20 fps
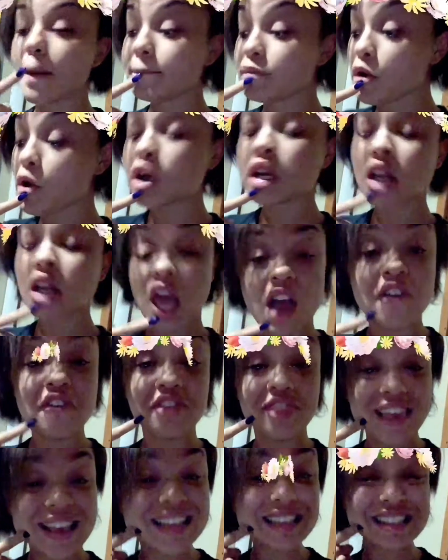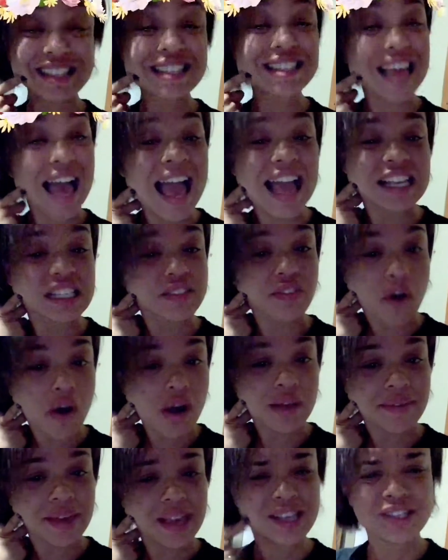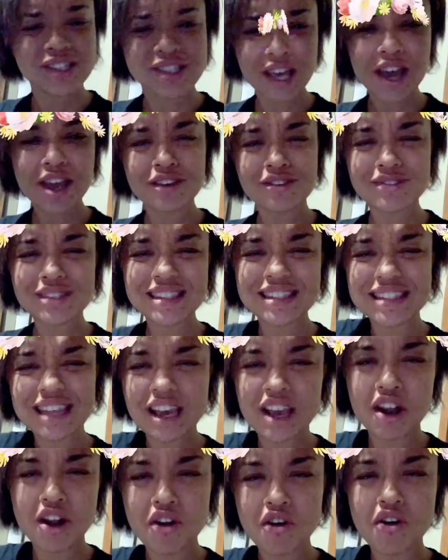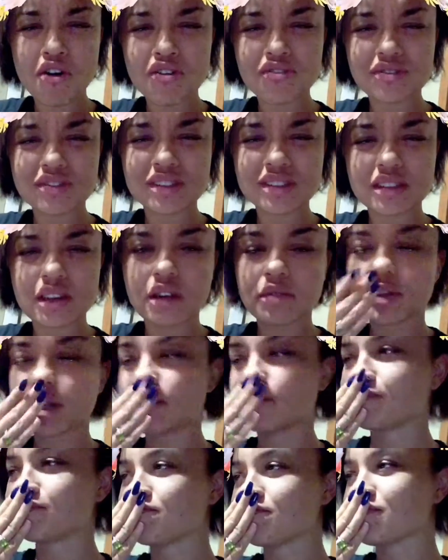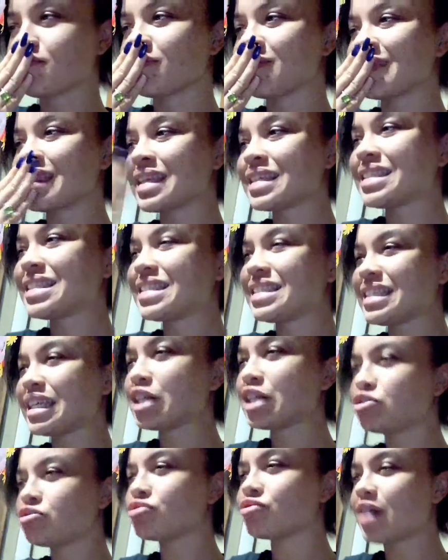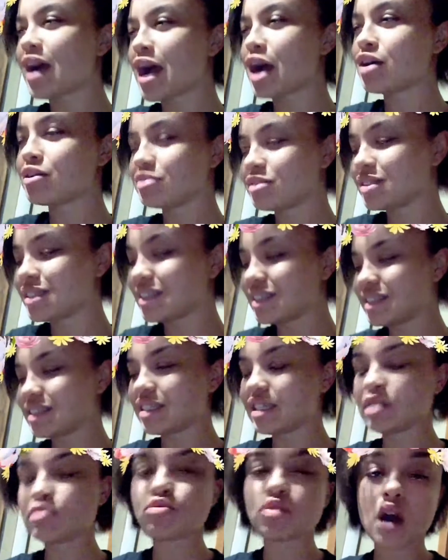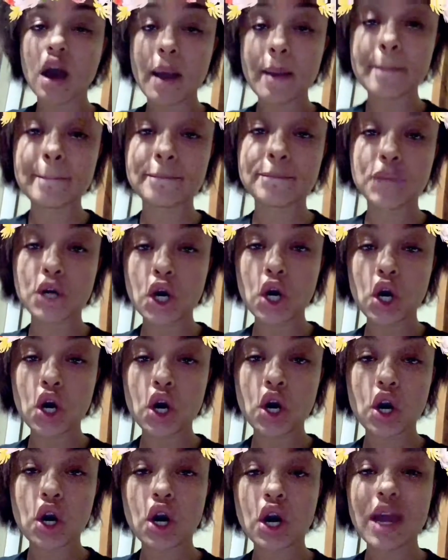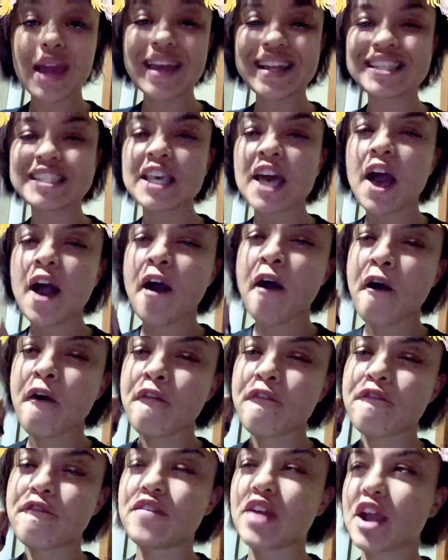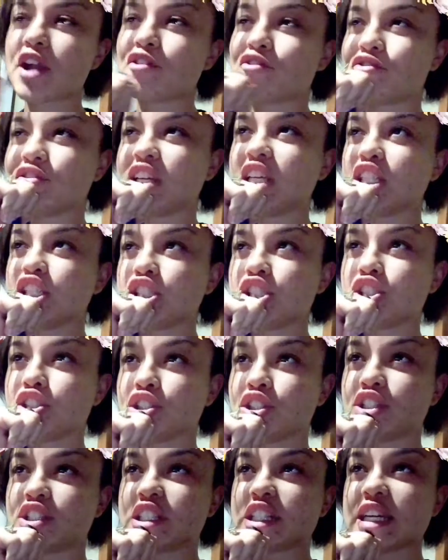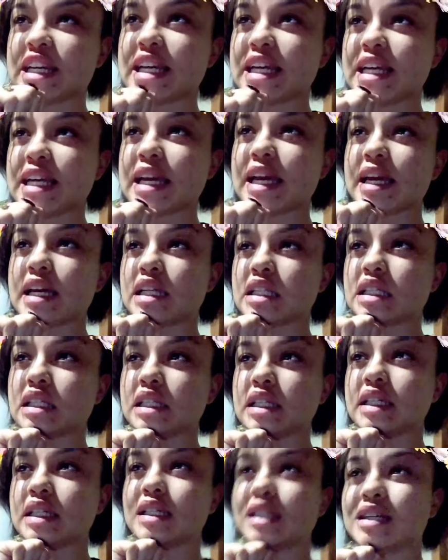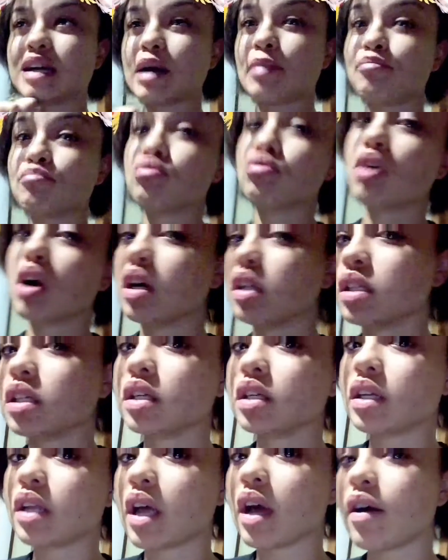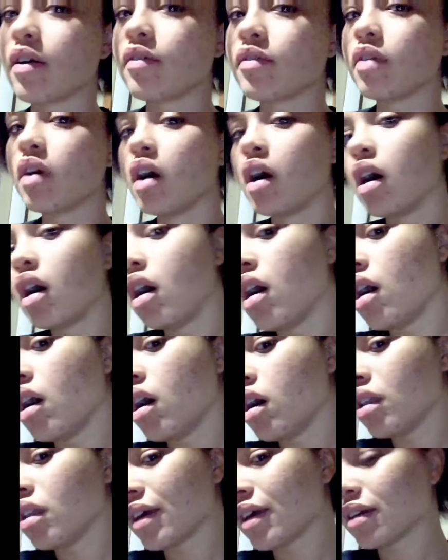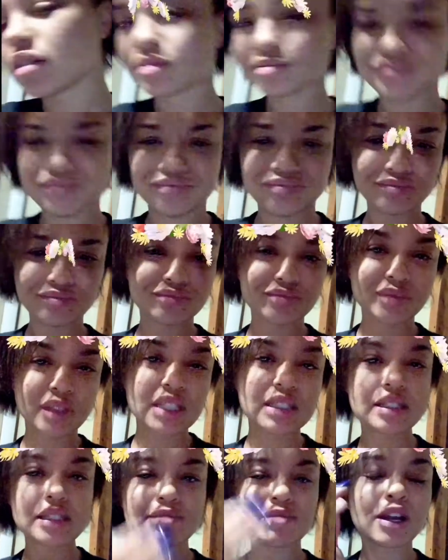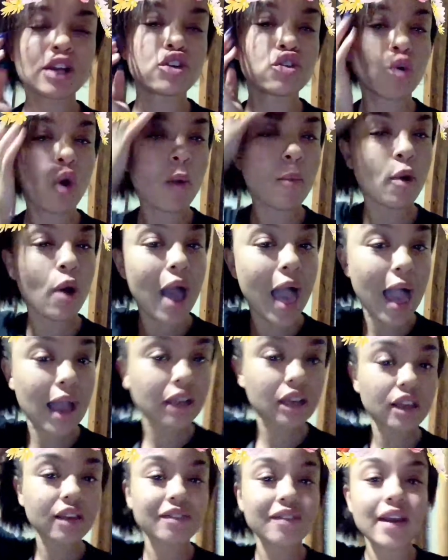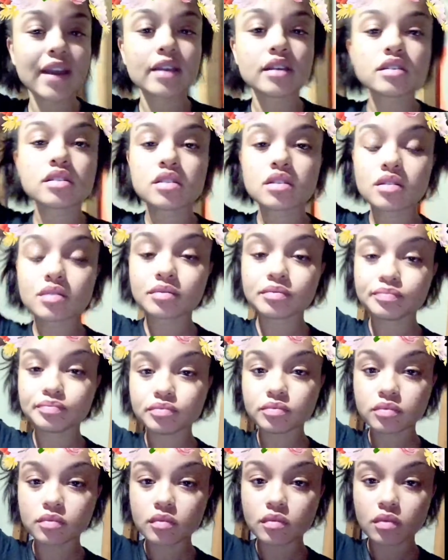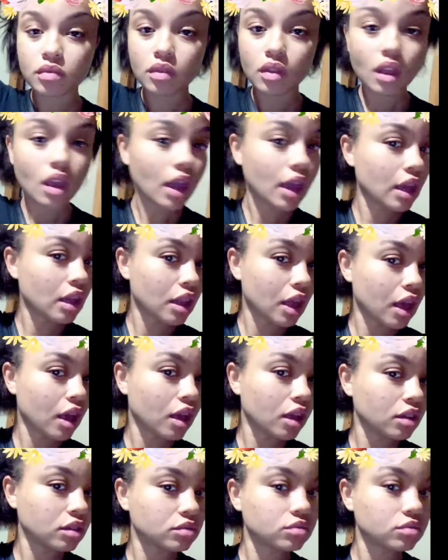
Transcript: a lot of things to satisfy me. So stick along, I mean, stick around to see what I bought. It's very sugary and like I'm probably gonna have like this is my normal acne face and like